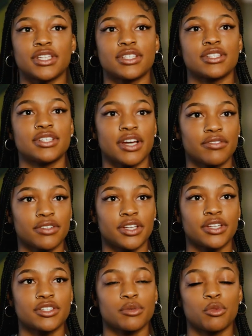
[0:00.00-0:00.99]
is
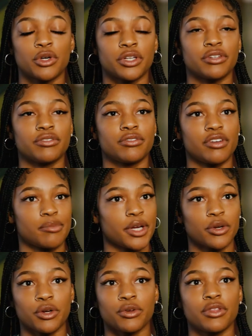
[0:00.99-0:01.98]
definitely supportive of my
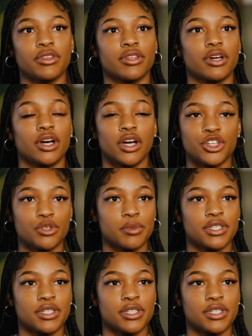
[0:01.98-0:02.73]
growth, one hundred